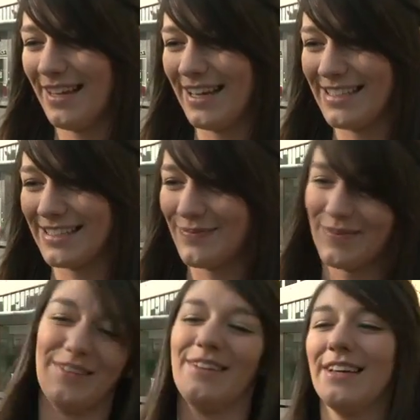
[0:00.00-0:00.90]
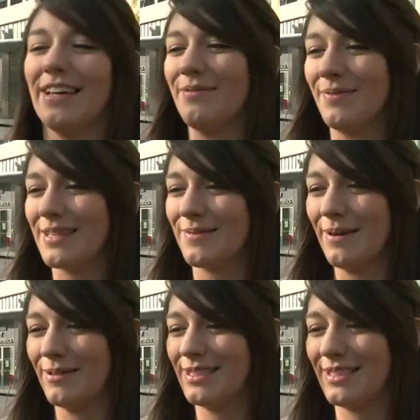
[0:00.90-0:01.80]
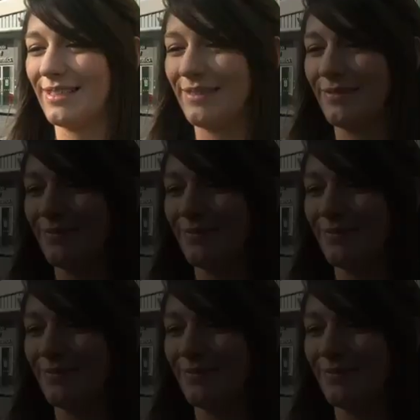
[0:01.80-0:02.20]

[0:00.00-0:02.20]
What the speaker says: I did. Yeah, that's what I wanted to do.